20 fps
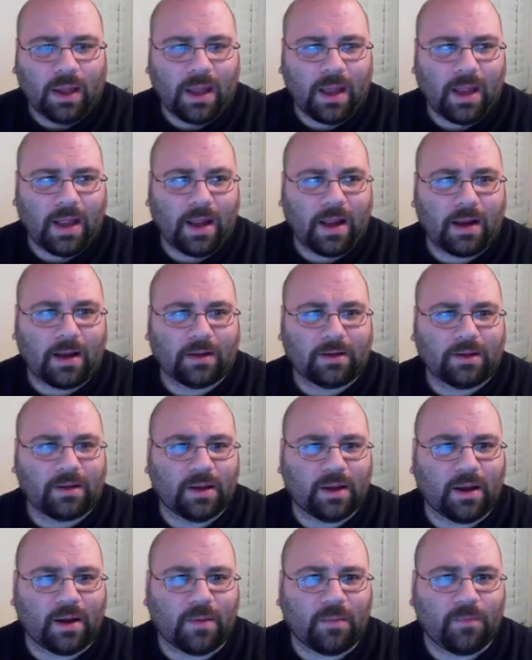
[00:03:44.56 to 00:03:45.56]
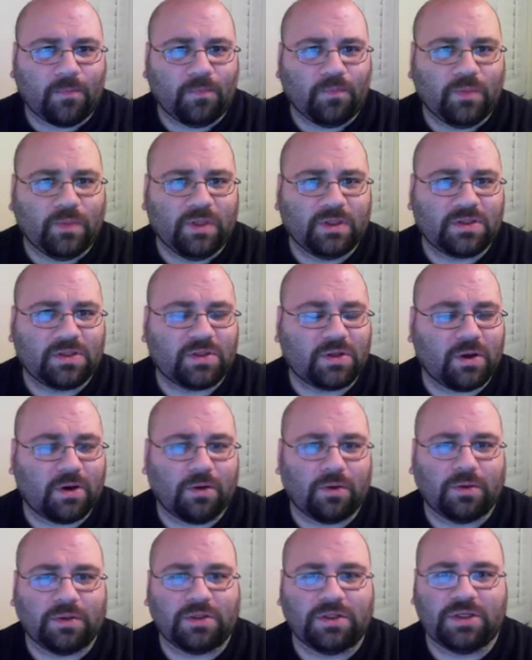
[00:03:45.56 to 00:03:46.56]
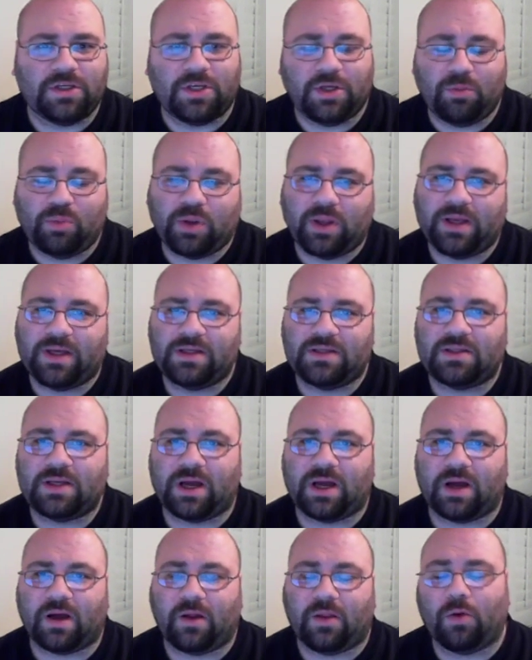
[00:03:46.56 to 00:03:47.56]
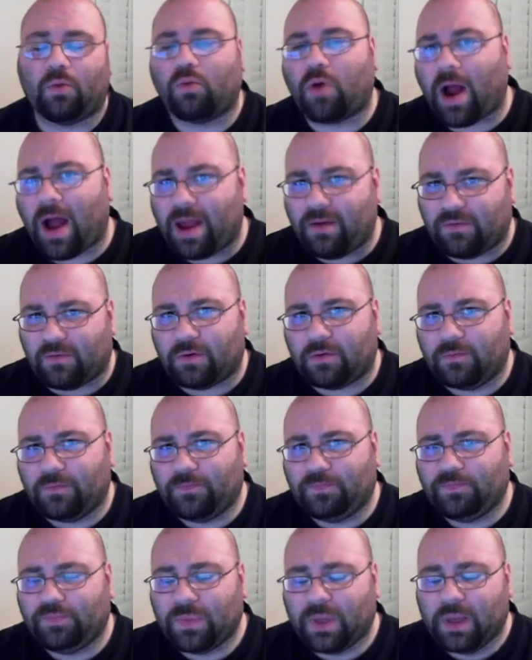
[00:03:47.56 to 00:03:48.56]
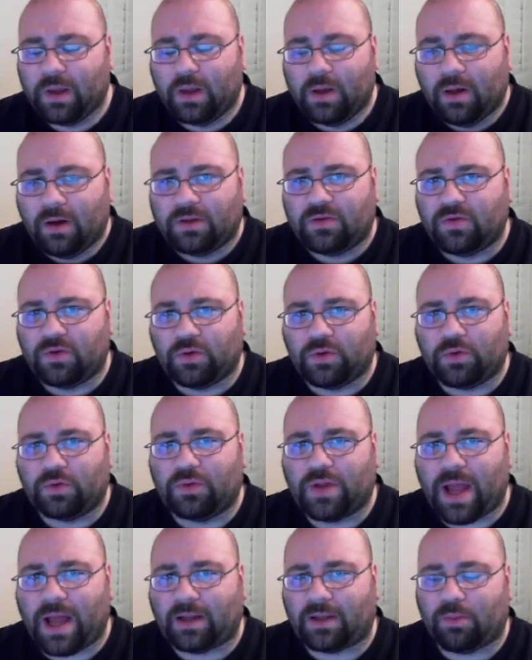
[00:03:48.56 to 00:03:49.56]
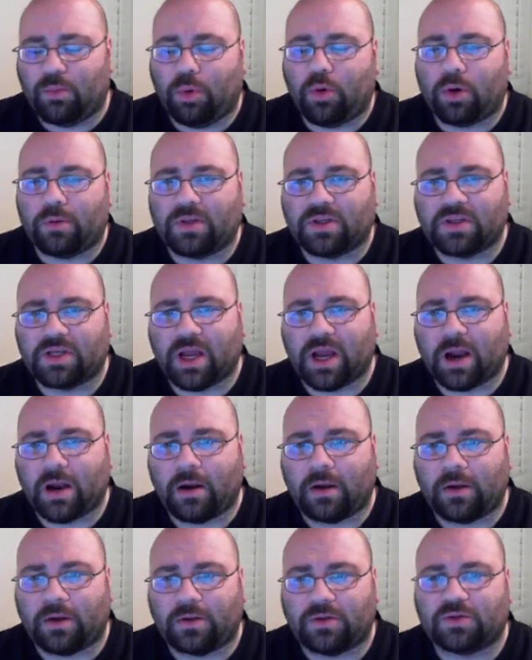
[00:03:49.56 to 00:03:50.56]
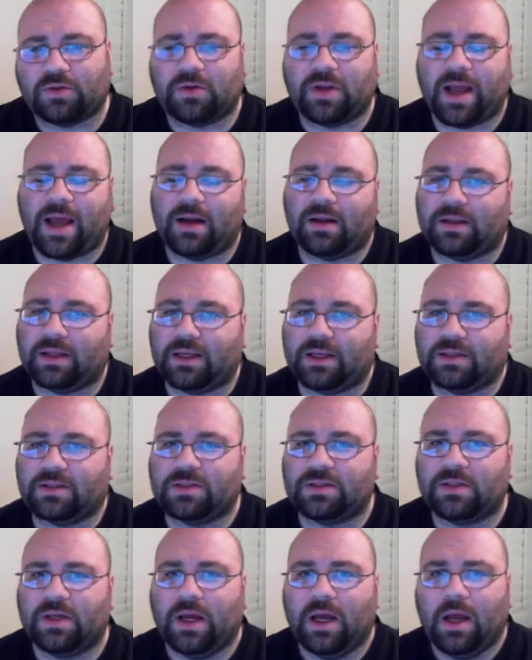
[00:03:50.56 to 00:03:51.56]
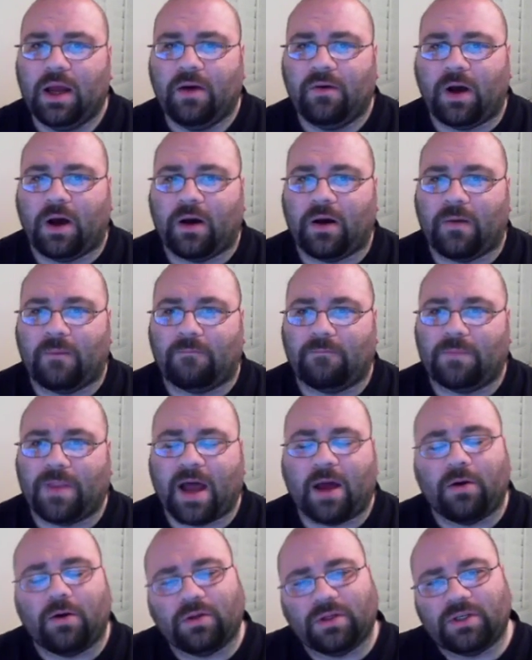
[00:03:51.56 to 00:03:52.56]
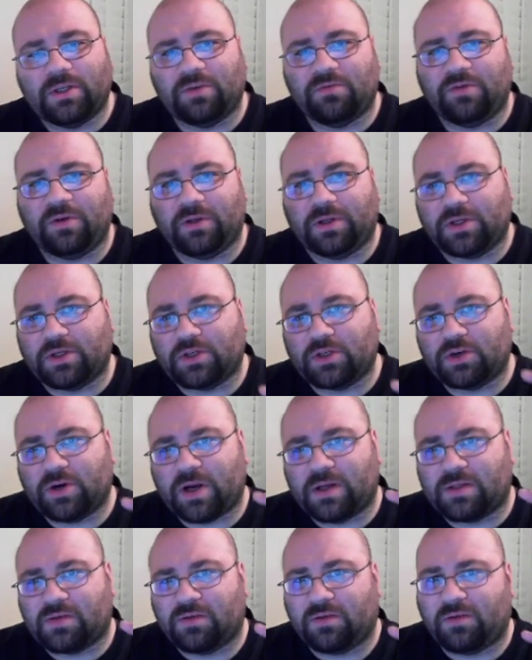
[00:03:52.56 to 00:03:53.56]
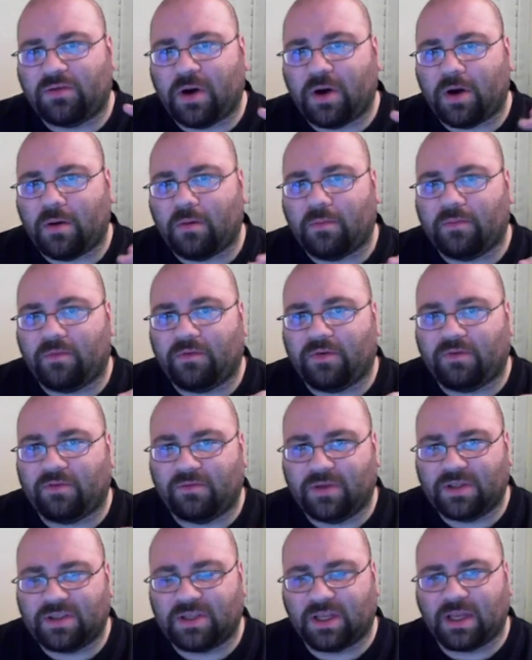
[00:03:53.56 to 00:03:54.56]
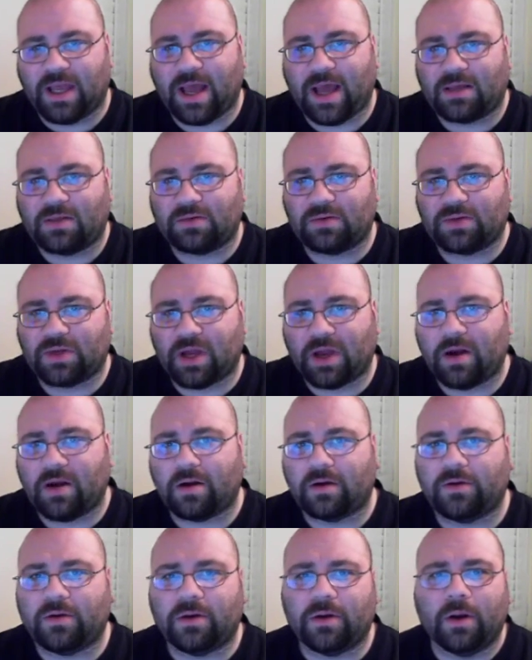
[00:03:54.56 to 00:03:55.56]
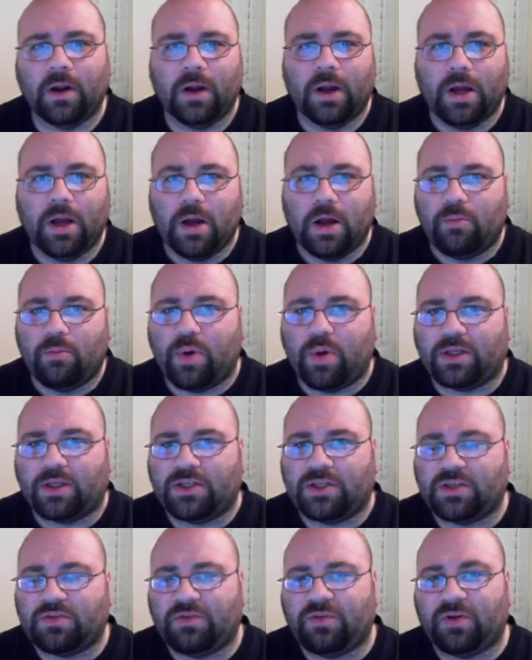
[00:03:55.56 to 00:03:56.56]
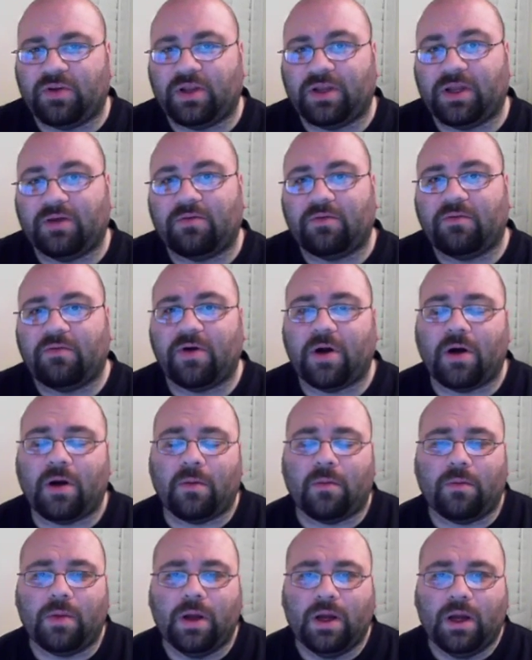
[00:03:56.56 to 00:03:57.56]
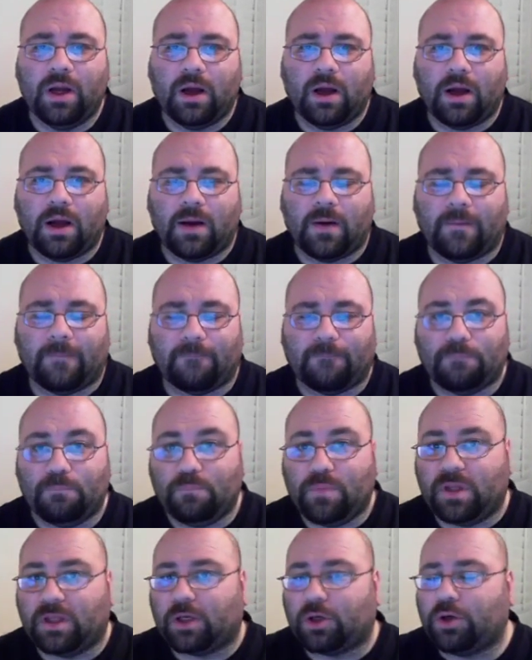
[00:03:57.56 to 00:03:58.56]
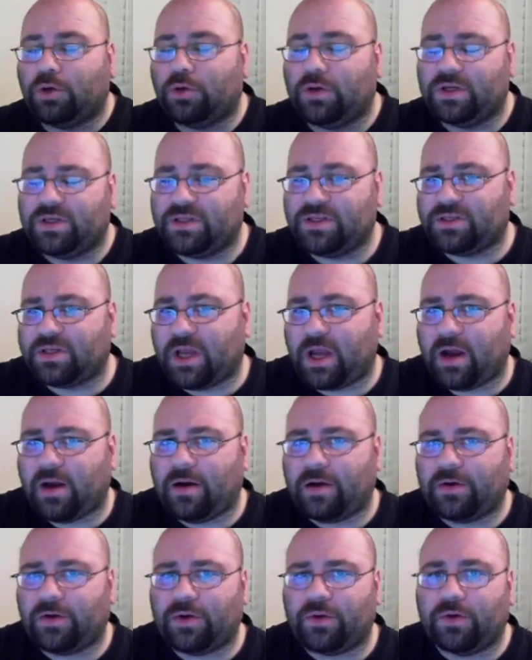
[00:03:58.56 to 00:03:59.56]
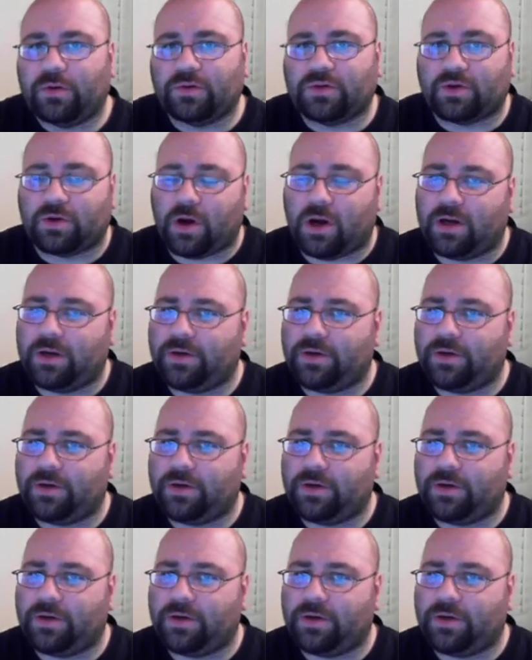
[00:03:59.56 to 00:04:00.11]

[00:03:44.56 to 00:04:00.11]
And so she plays the rival to Natalie Portman's character. So Natalie's not only is she feeling the stress from Vincent Cassel's character, but she's feeling it from Mila Kunis' character, who's her